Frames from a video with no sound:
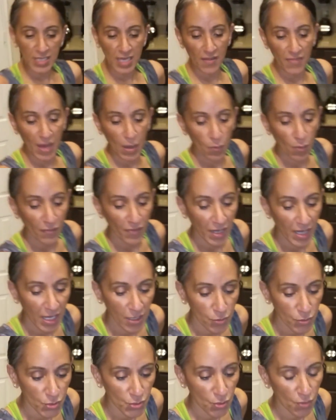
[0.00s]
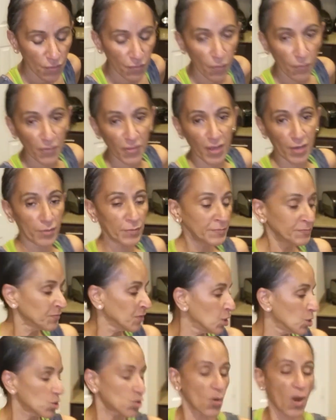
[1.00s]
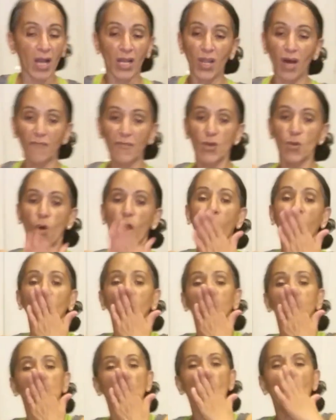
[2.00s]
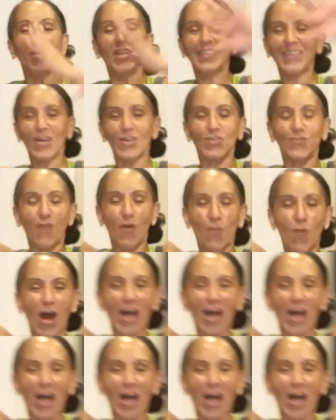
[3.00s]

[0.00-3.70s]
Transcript: see at that one that I just served over there. So I love you all. Thanks for